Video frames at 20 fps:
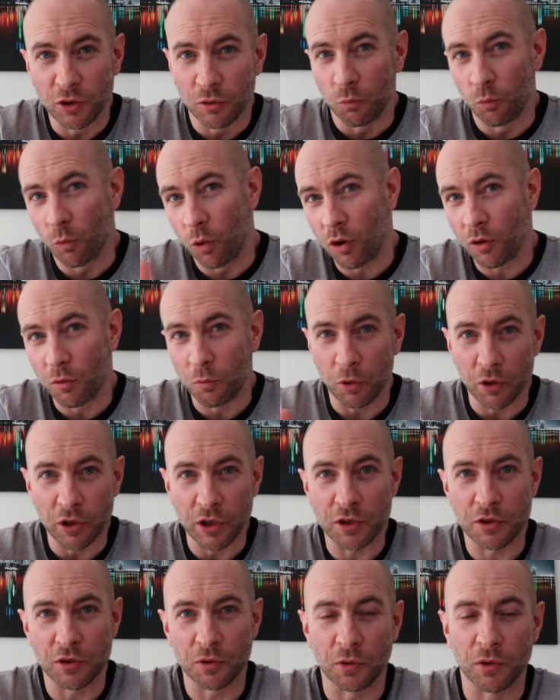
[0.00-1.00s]
on what
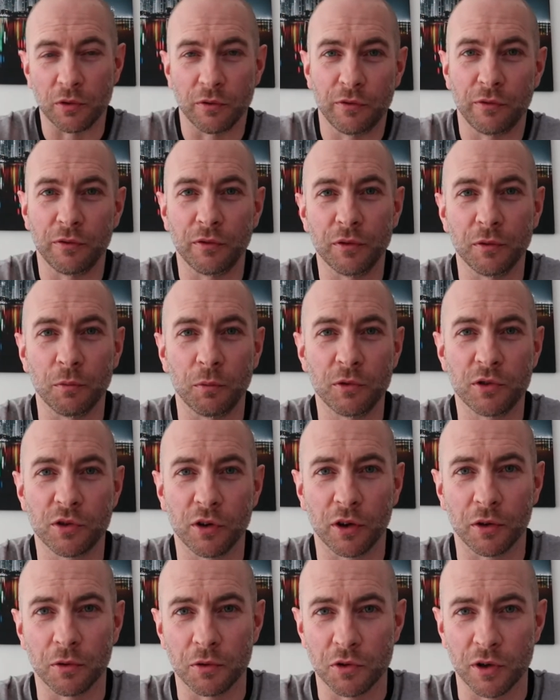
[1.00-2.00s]
you're sort of
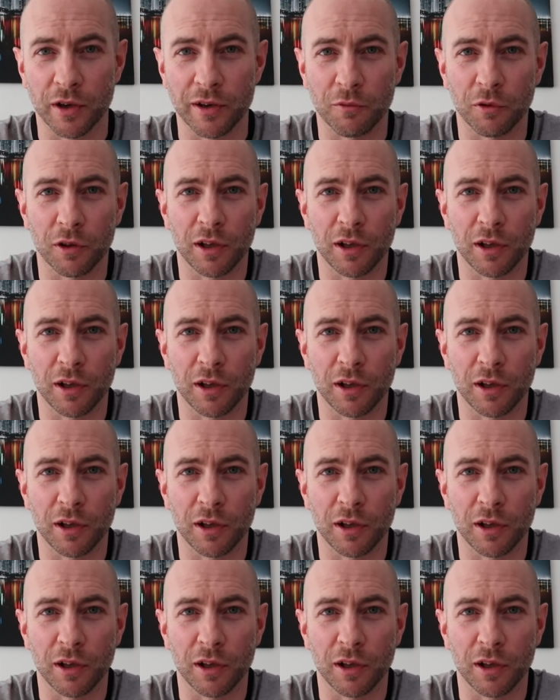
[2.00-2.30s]
trying to achieve,